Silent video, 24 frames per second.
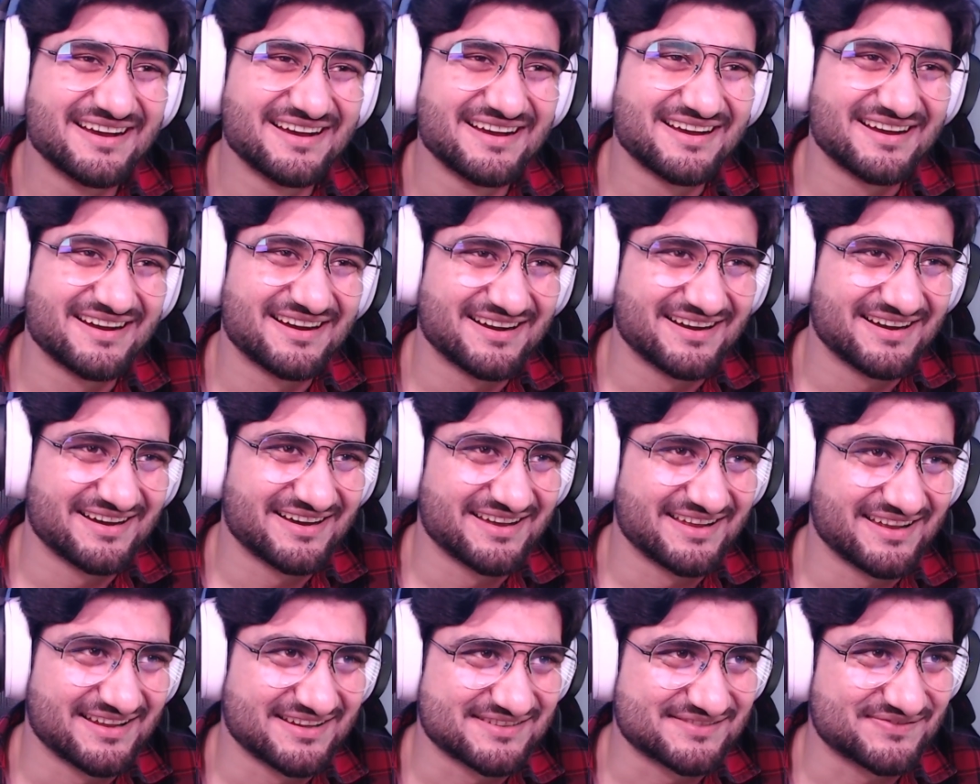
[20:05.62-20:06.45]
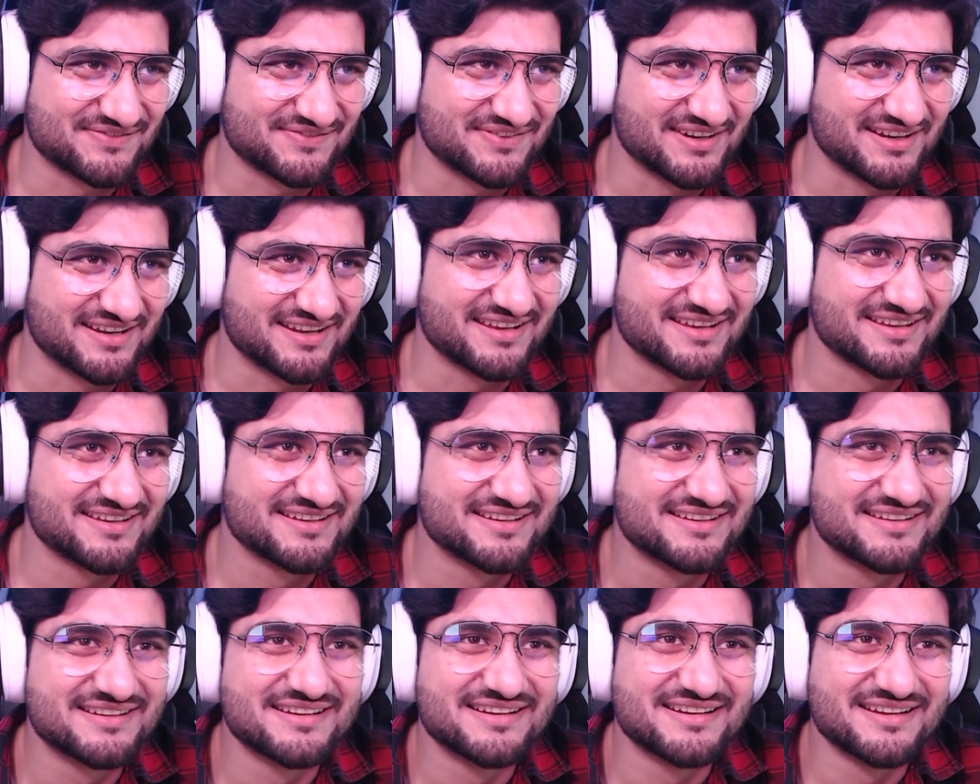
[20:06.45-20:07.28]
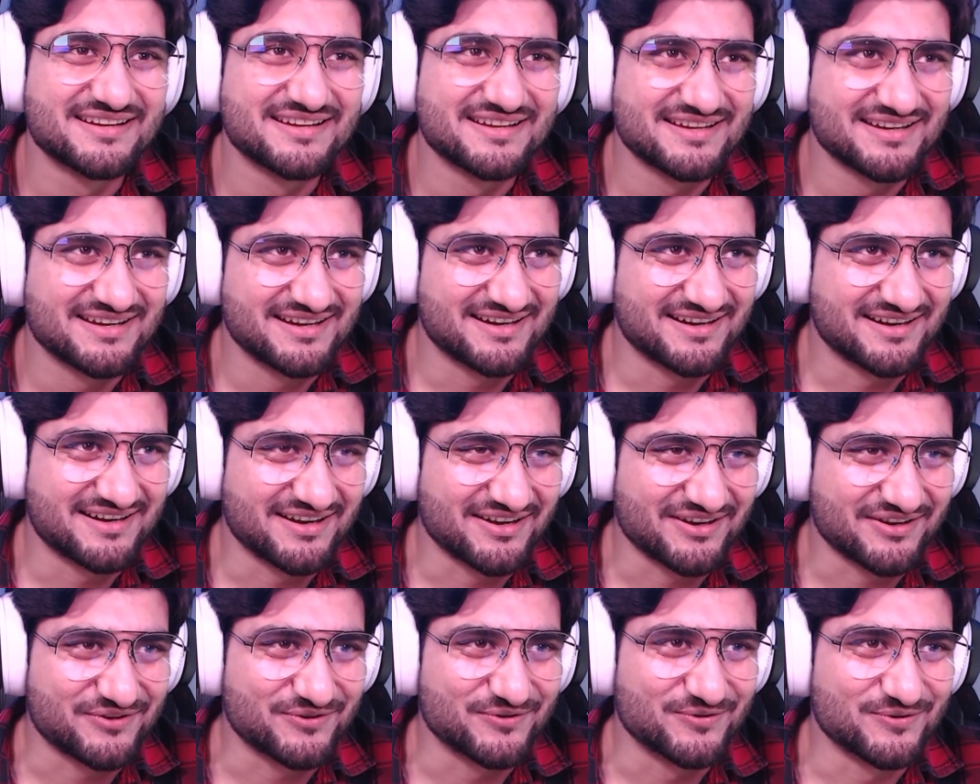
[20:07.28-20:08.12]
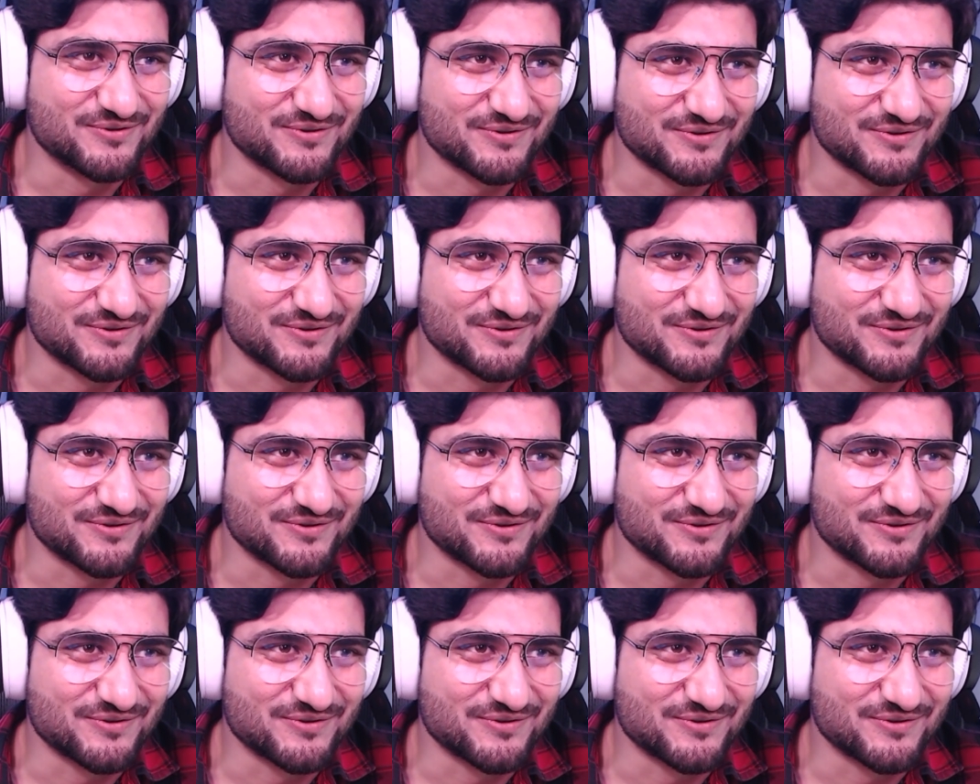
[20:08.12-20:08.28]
Oh, that's funny. All right, cool,